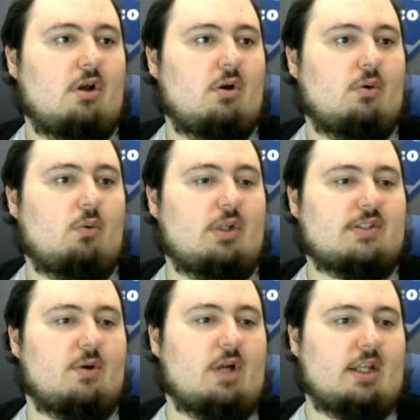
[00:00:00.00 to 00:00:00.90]
What's going
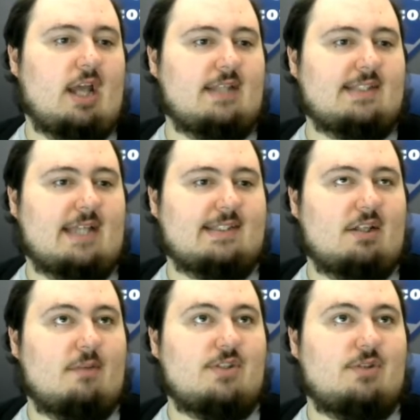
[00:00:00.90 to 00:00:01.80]
on, guys? S10 coming
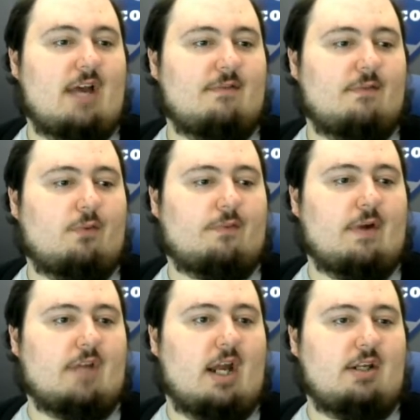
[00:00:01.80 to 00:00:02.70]
to you live from the
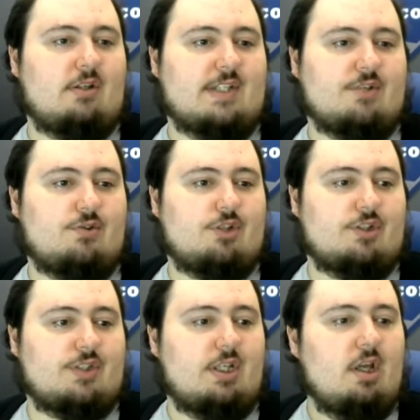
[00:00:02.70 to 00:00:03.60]
459 here in Central New
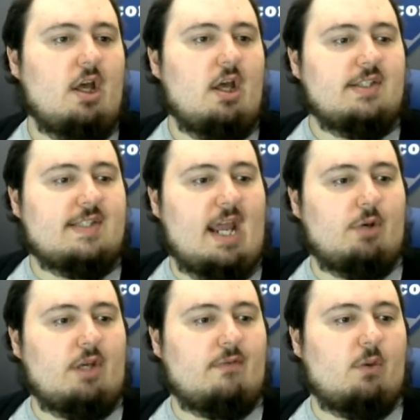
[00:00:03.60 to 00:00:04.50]
Jersey. Today, we're
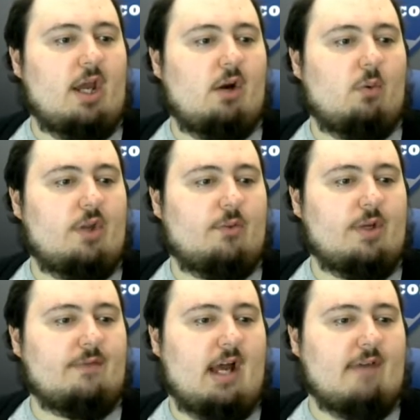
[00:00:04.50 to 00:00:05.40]
giving away our
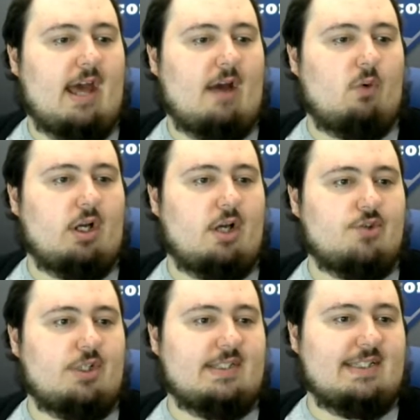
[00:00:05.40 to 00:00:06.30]
125 at 100,
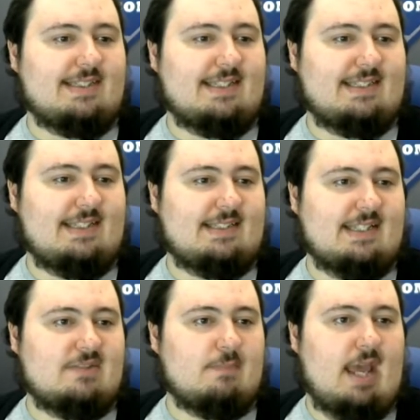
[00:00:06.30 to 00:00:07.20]
the 66
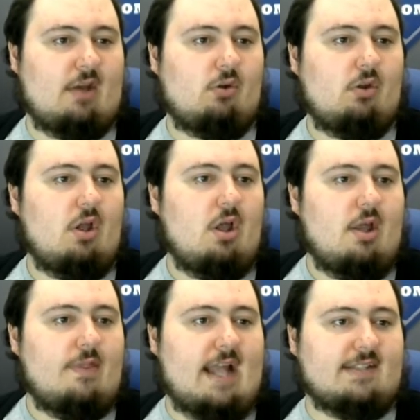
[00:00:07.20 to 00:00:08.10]
Mantle.
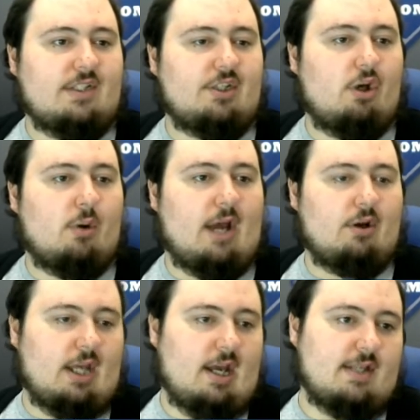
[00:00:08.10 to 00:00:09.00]
That's going to go out,
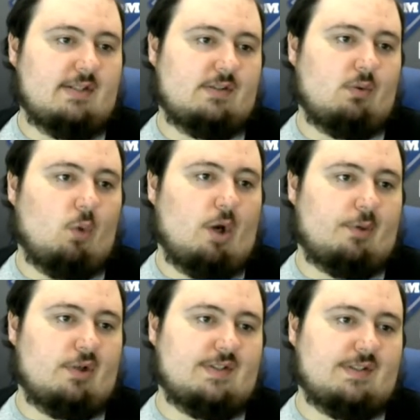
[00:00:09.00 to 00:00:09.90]
guys. One
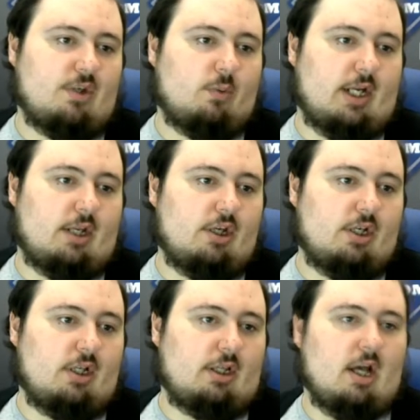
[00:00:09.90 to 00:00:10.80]
person's going to win it. Good
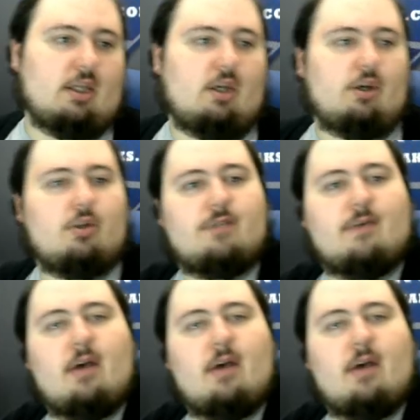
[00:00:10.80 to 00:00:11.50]
luck. Here you go, J5.